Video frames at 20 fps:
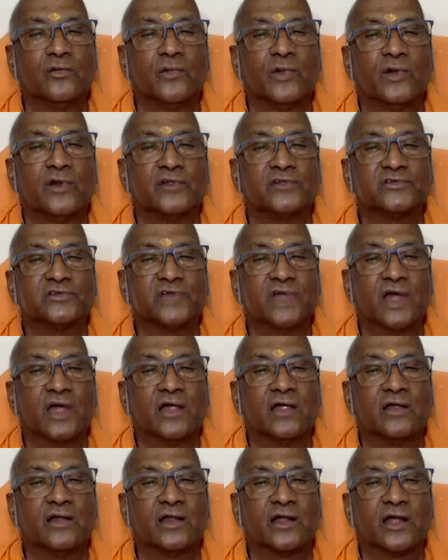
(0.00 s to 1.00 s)

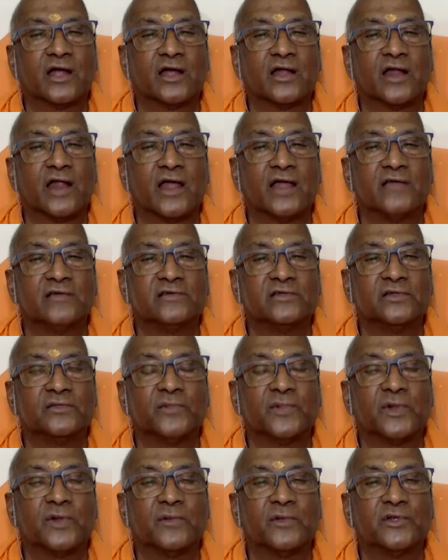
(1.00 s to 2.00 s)
Understand, recognize the
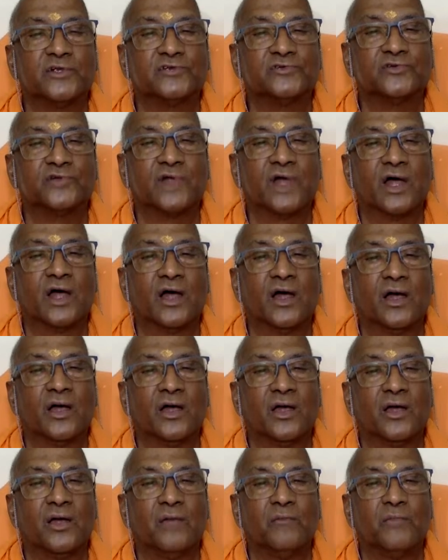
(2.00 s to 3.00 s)
Parameshwara
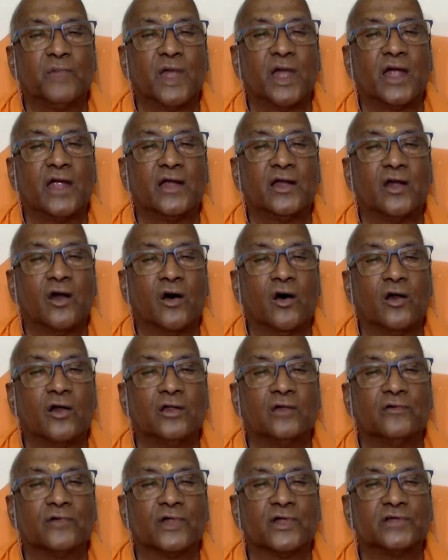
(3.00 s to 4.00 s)
behind all
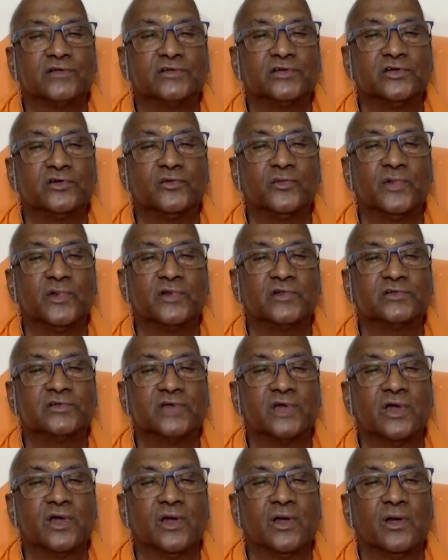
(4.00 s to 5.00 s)
your achievements.
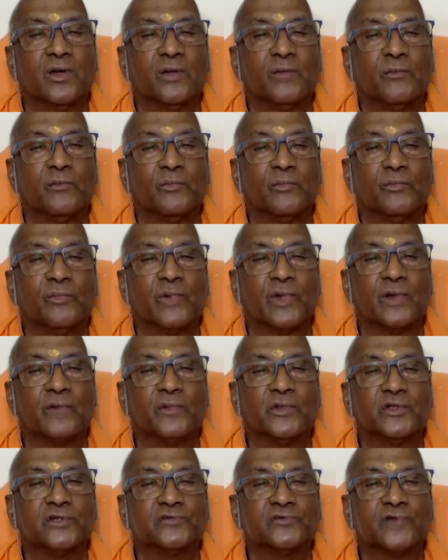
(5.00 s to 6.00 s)

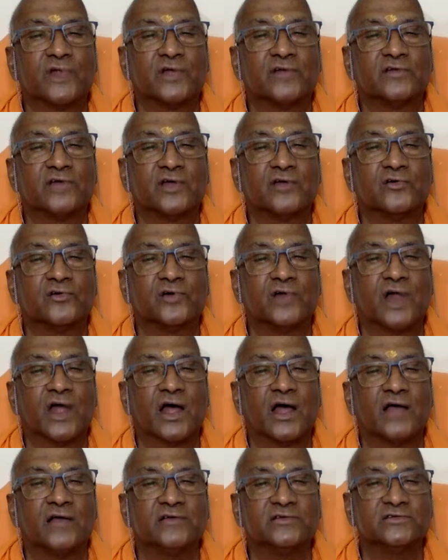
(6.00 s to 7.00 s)
Parameshwara's
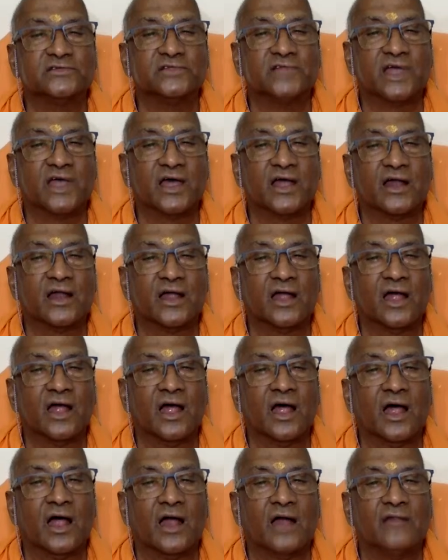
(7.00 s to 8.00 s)
anugraha is there.
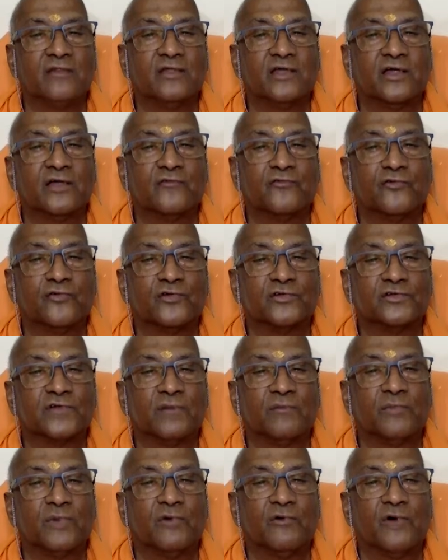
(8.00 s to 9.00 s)
And therefore,
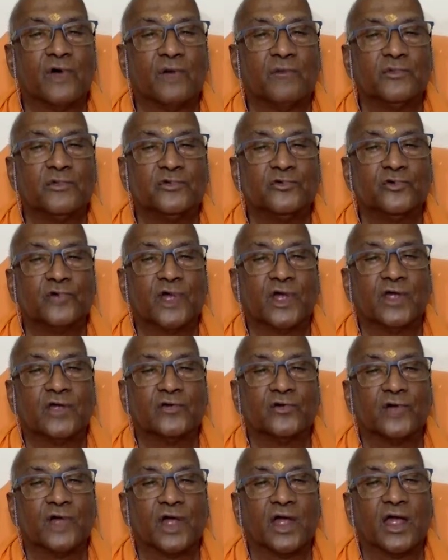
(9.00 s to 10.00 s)
Sambhavami
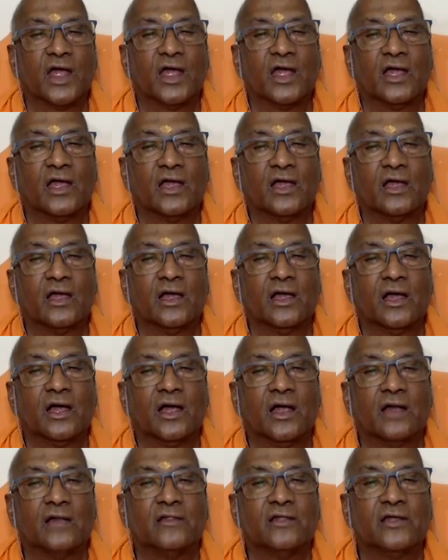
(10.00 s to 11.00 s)
yuge.
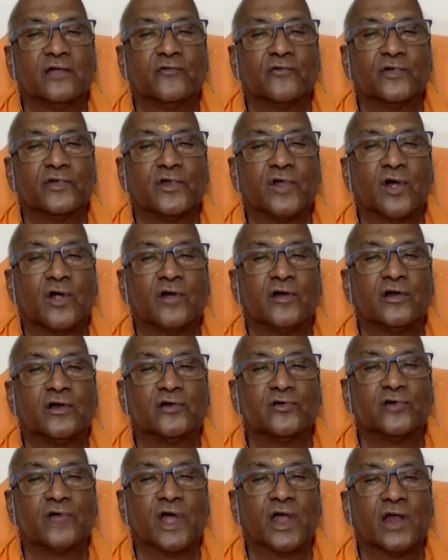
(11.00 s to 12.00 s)
And therefore, in
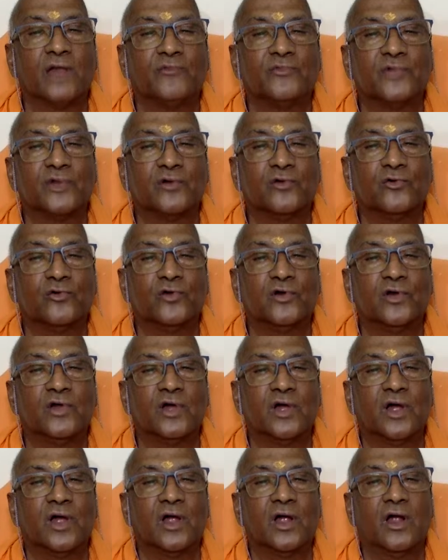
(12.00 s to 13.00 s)
order to help the good,
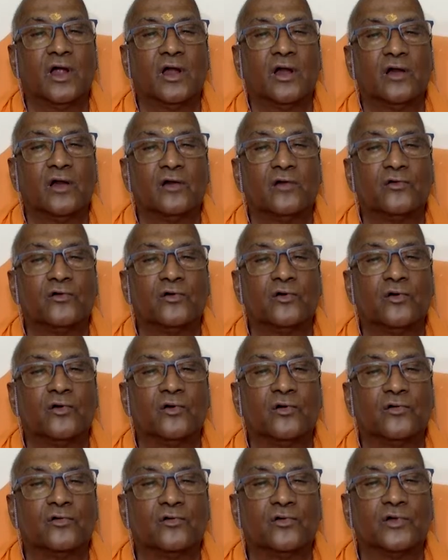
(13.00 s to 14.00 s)

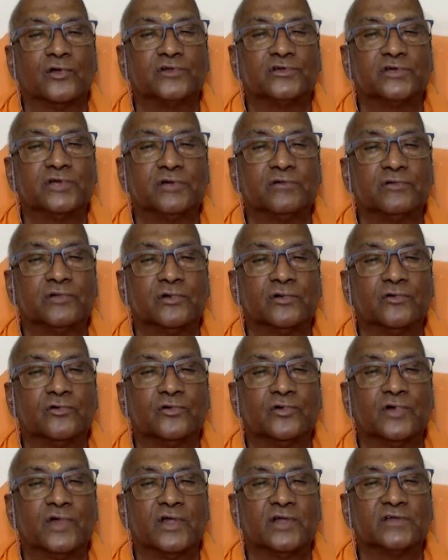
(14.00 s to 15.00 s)
to achieve the
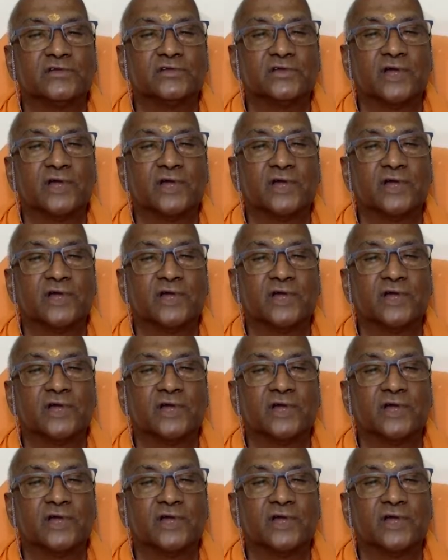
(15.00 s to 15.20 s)
goodness,